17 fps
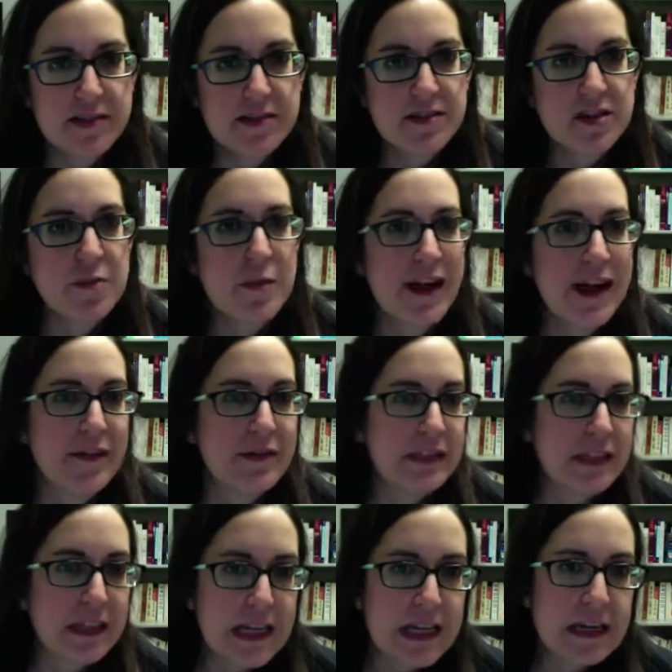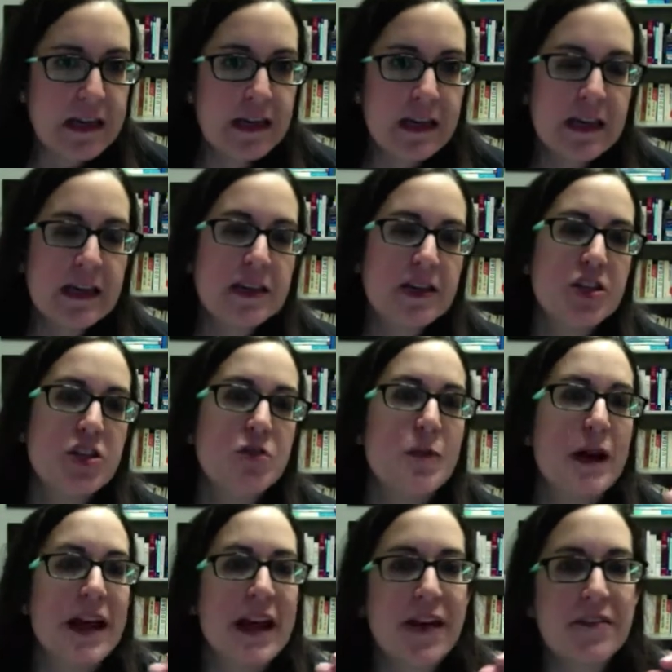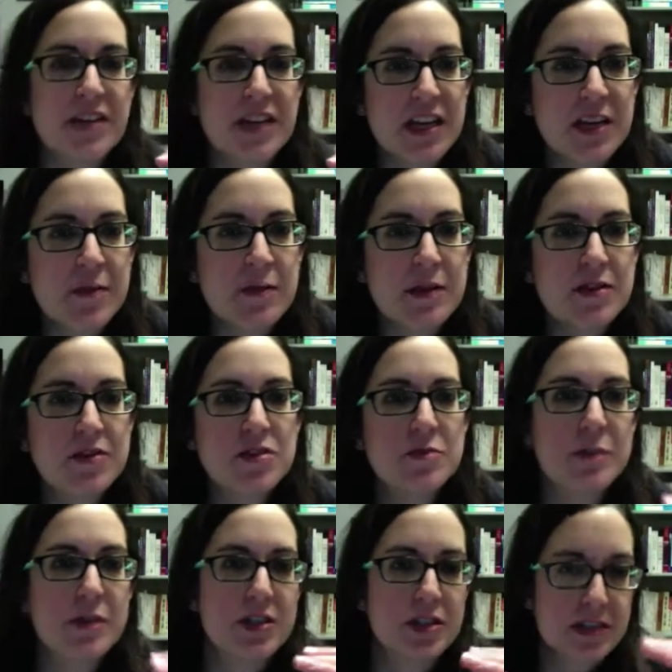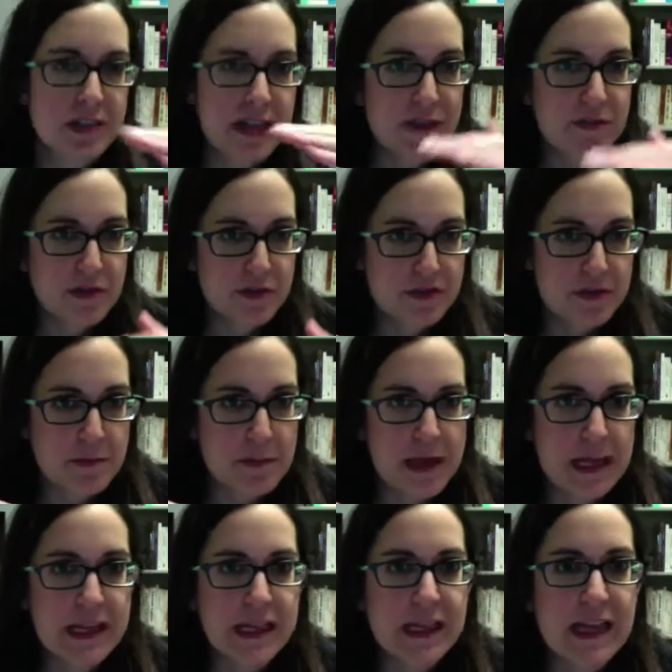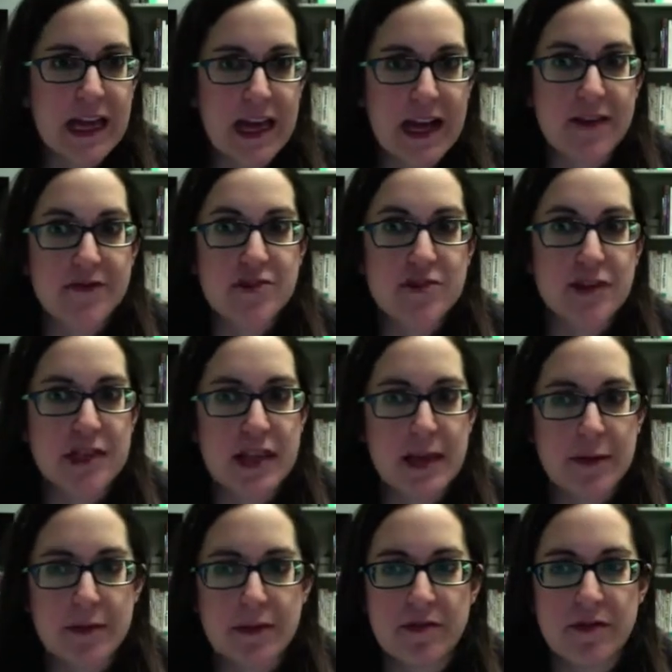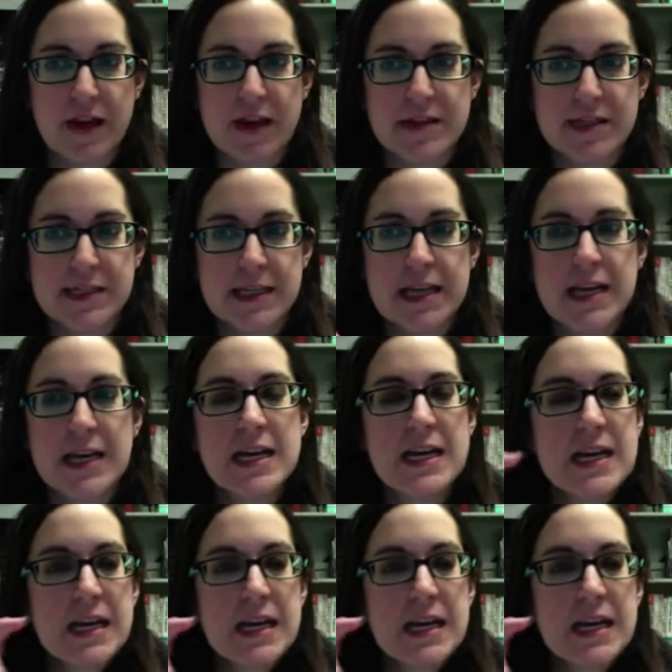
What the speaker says: So you might have a link, you might have an image, but just have those immediately after the name of the fallacy.